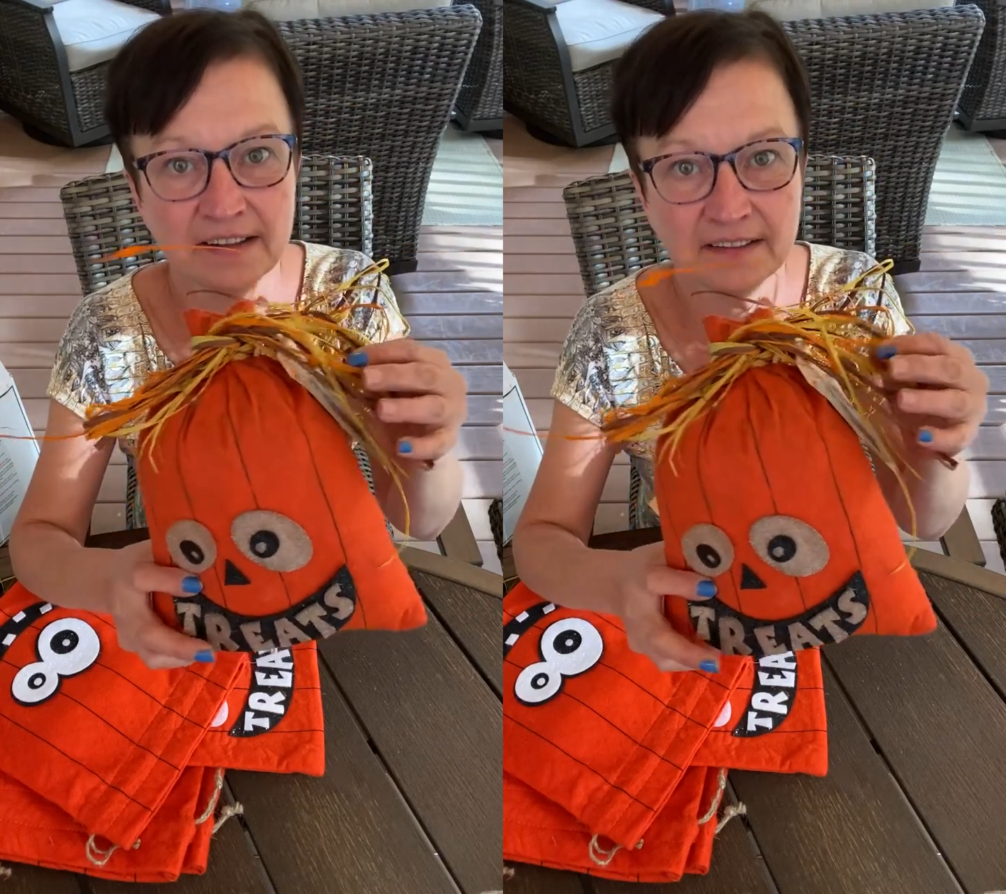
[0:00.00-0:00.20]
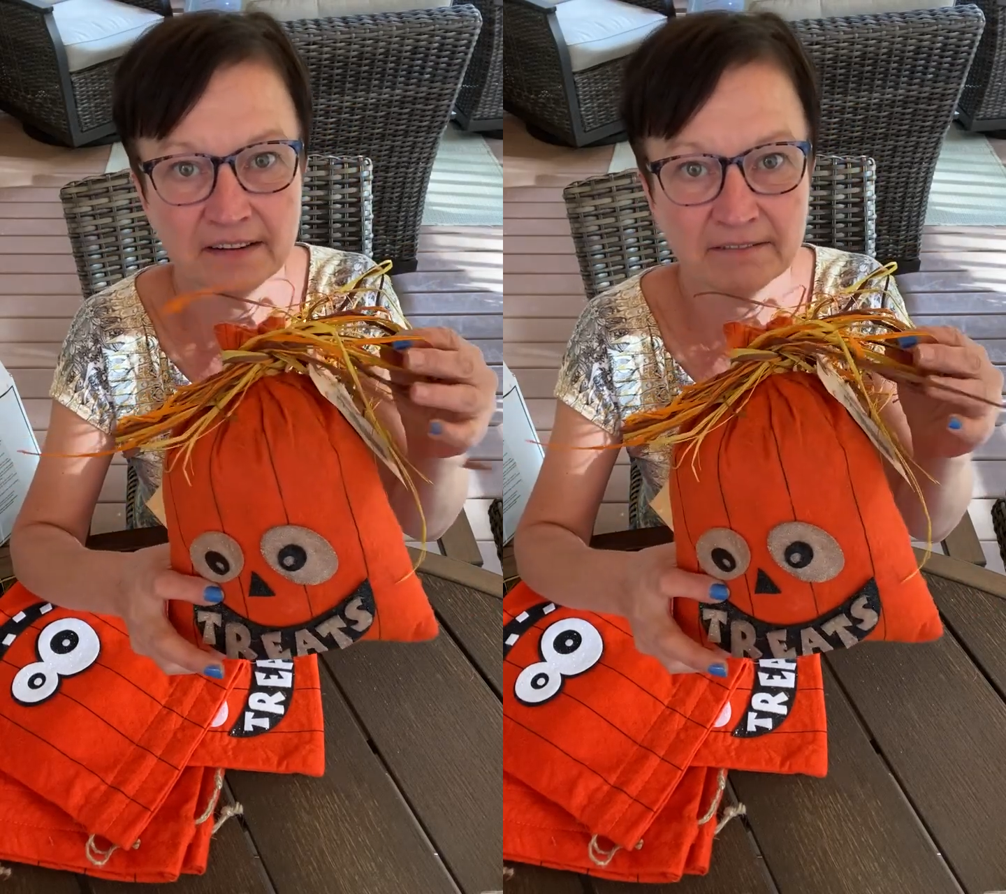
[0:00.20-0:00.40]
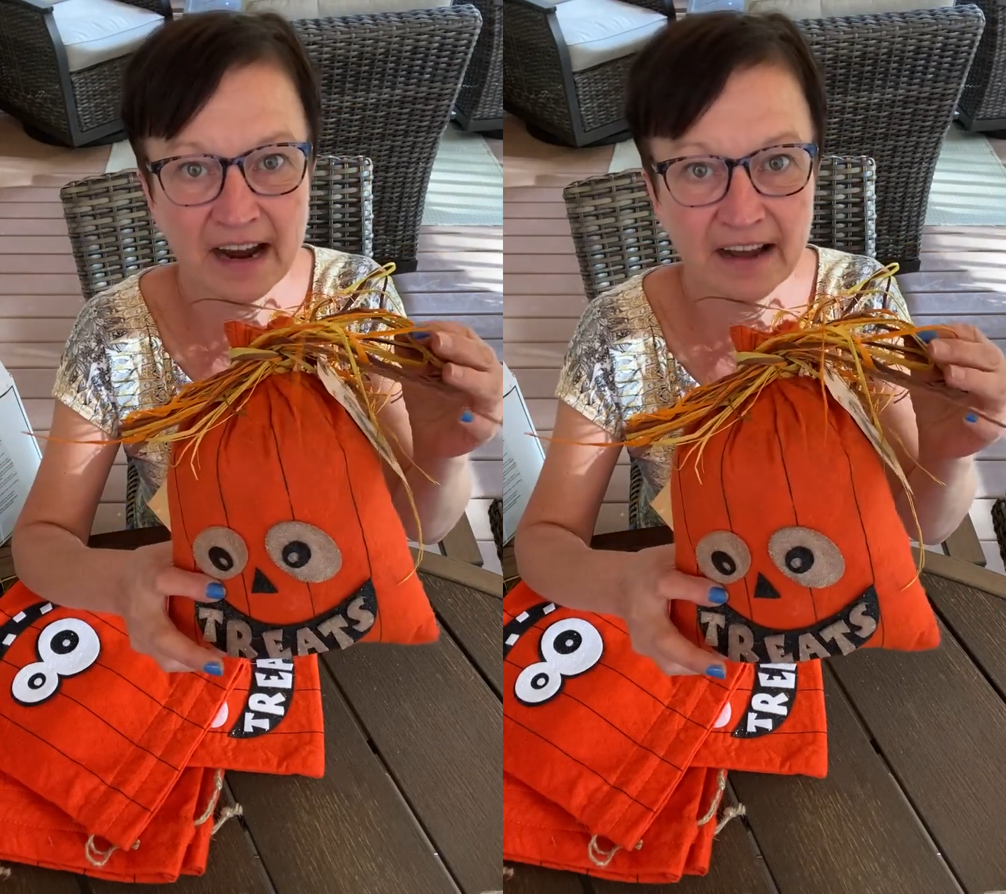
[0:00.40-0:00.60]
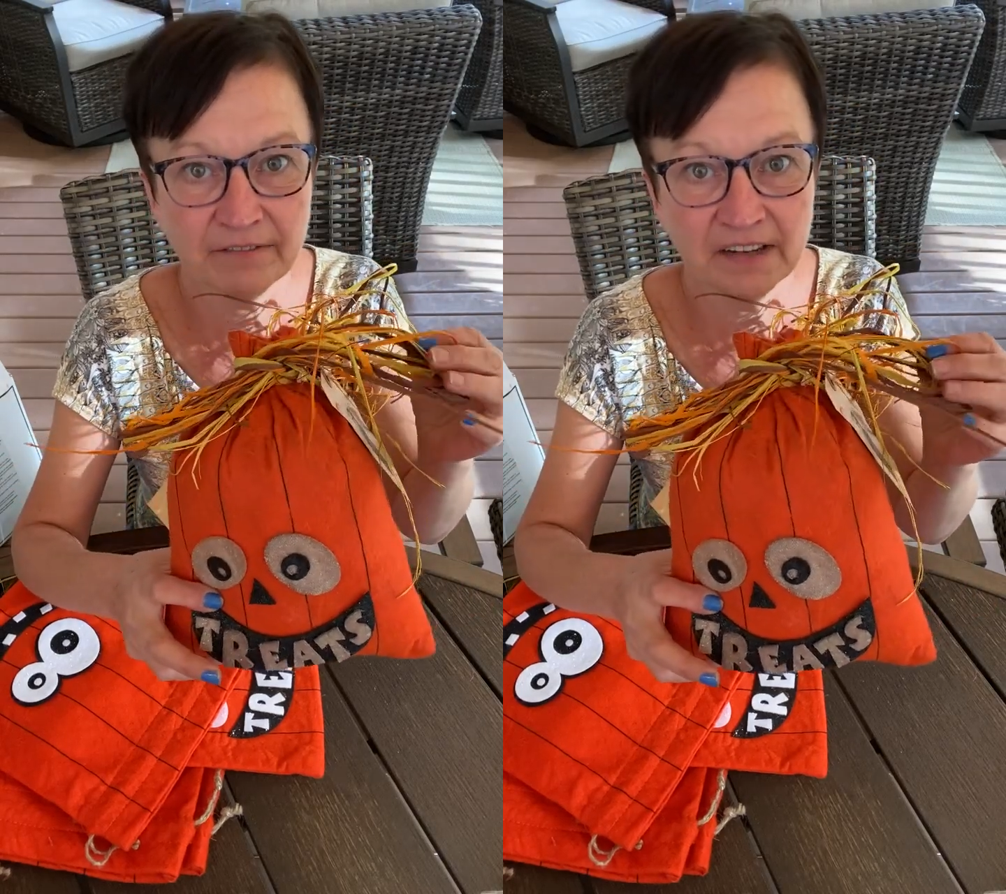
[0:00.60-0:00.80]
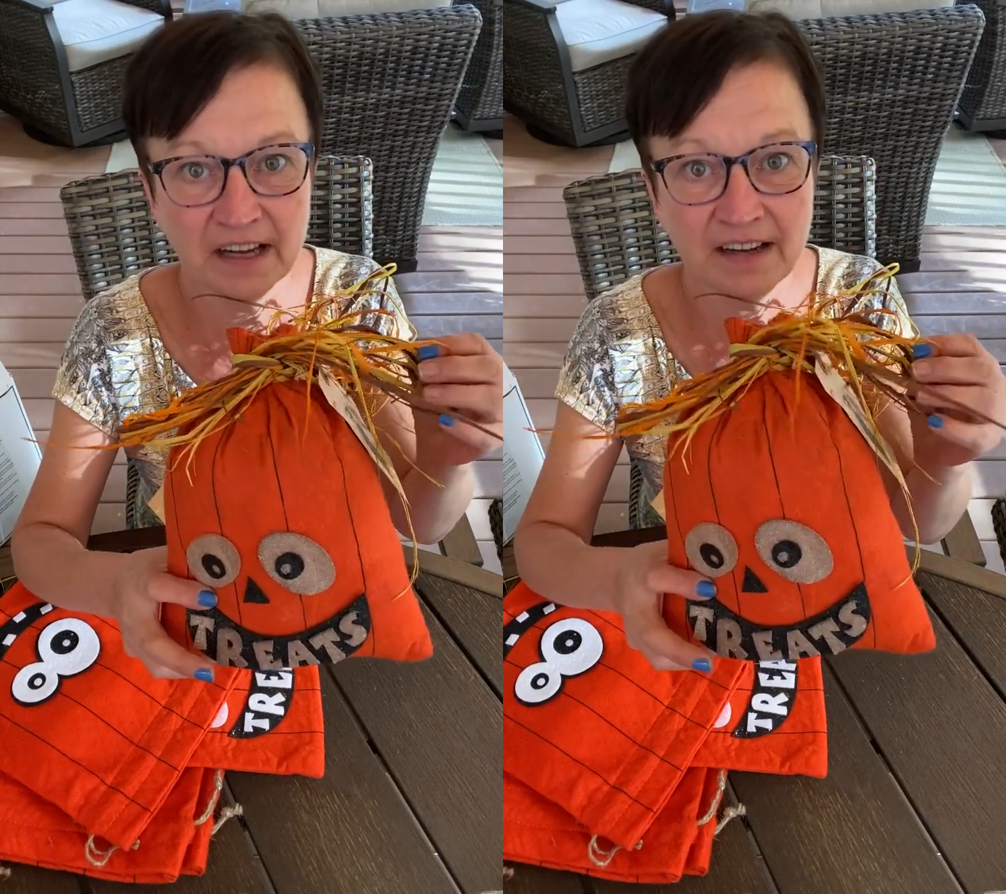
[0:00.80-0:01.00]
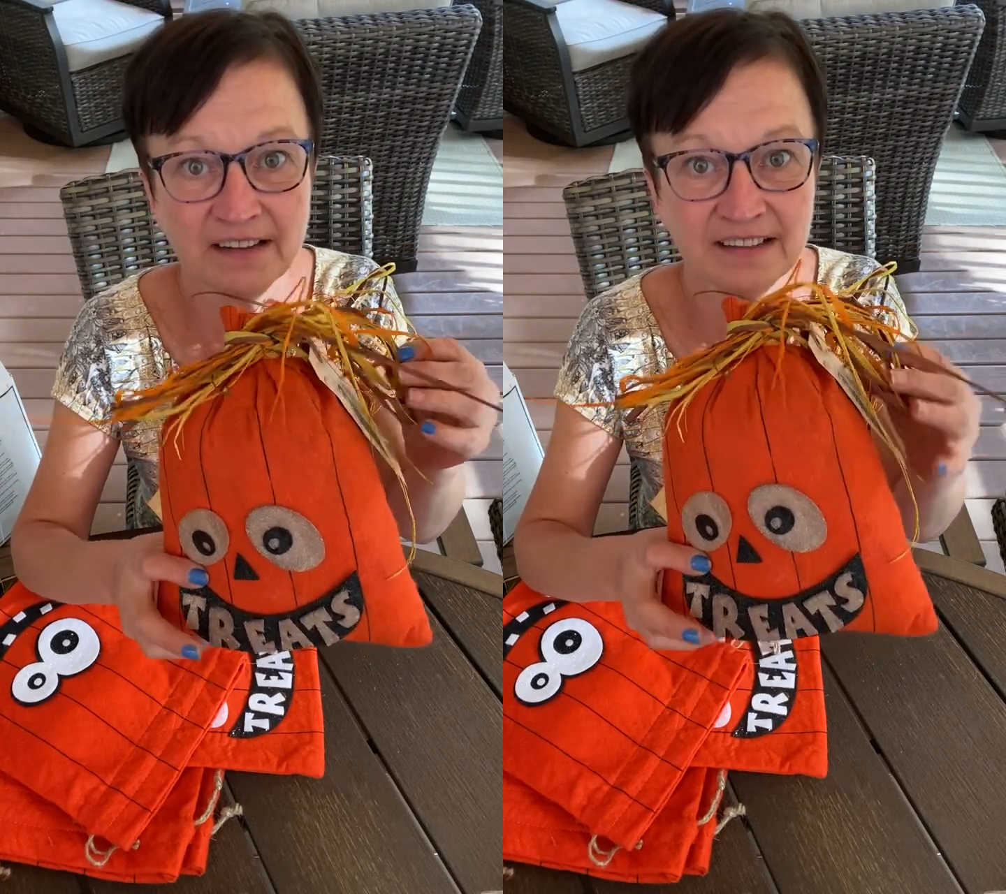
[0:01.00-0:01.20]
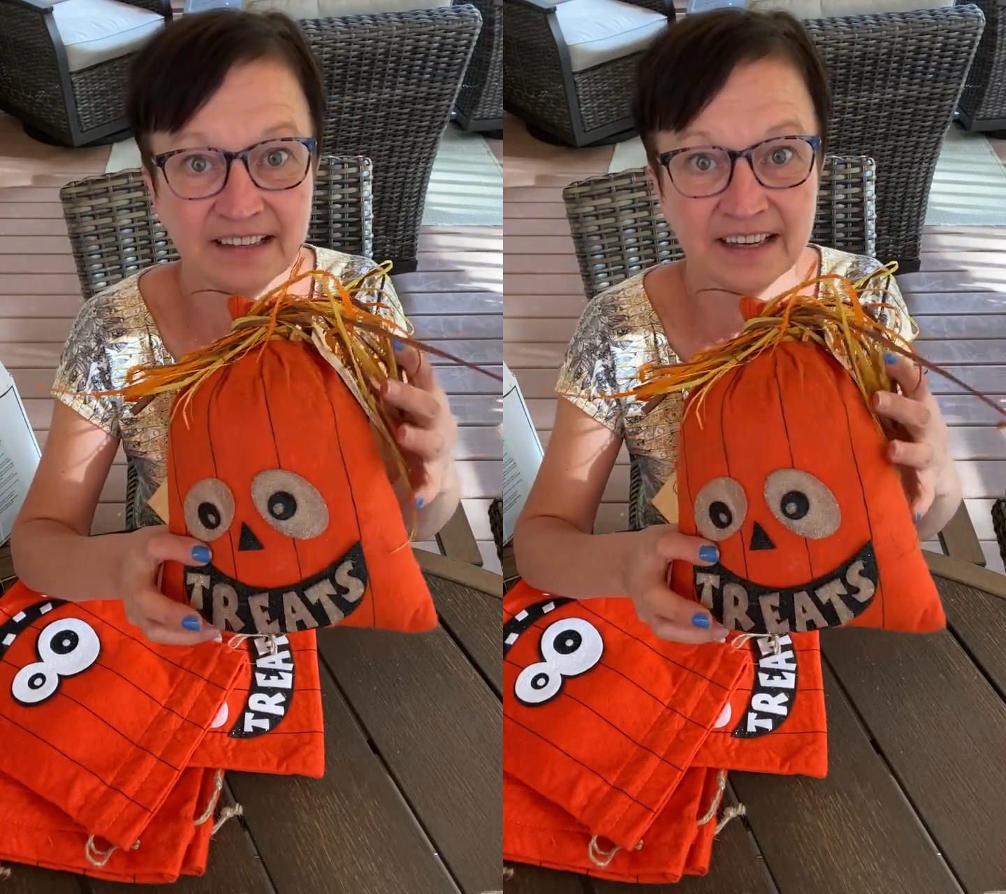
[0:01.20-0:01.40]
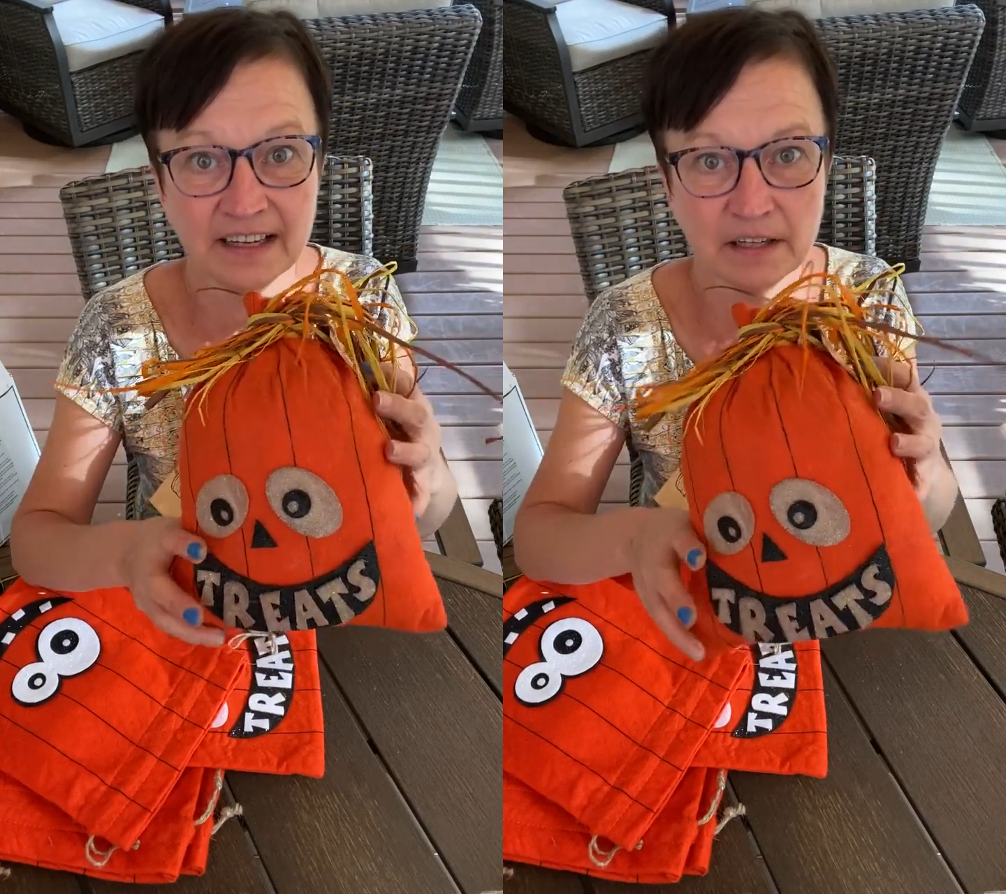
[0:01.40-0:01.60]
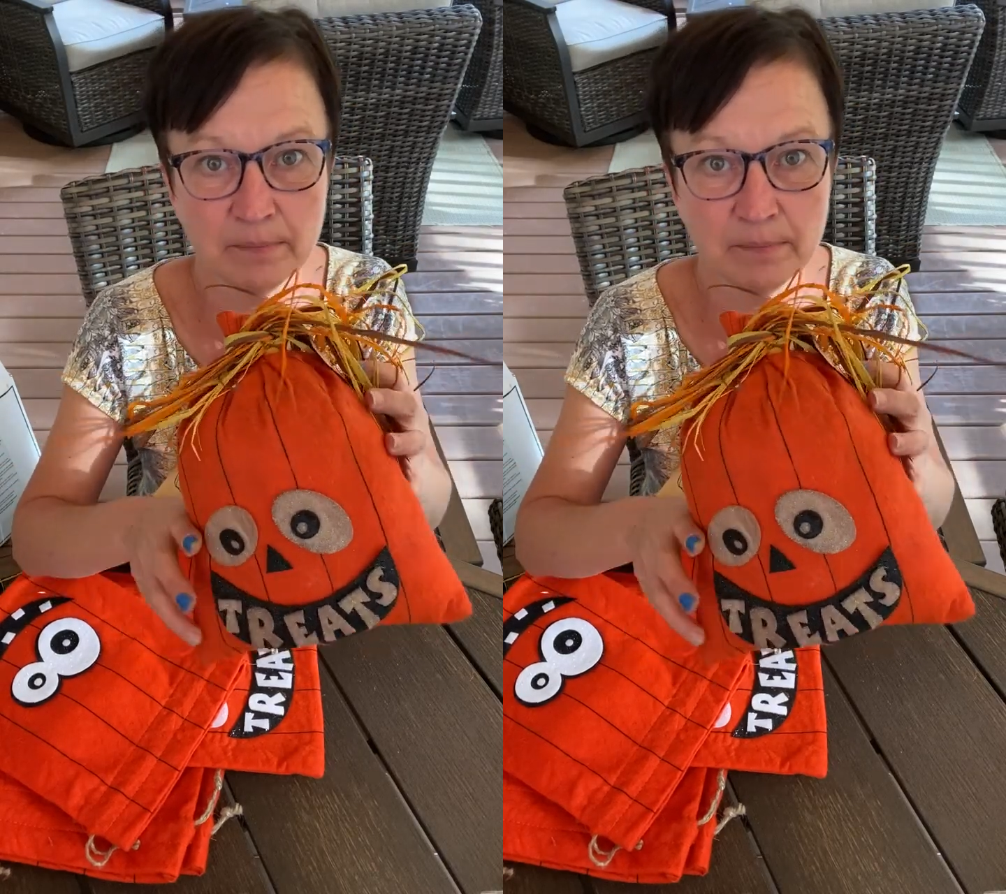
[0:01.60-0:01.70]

the raffia in